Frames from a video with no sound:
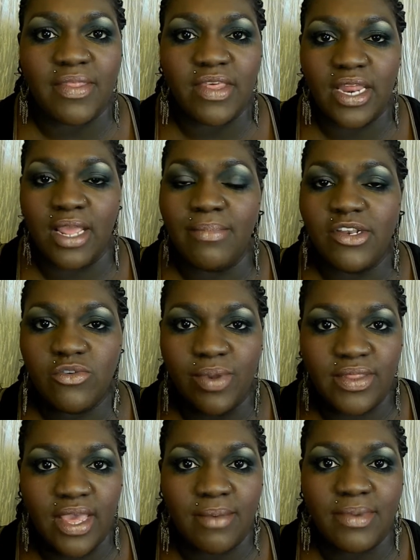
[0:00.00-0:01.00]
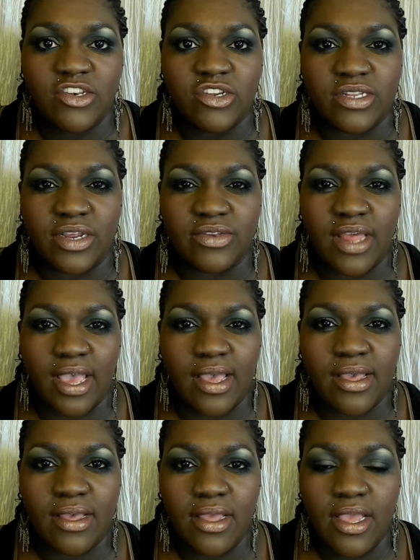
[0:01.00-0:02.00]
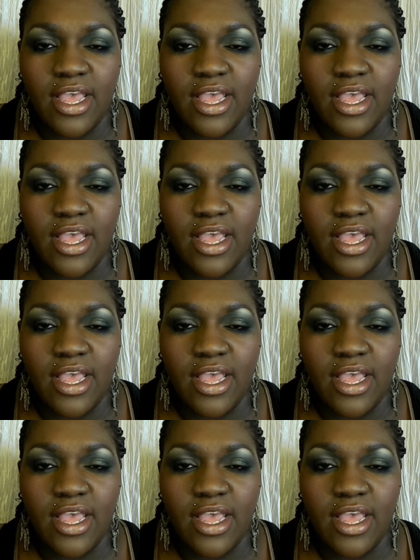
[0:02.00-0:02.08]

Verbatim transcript: And then in between the images, there's like a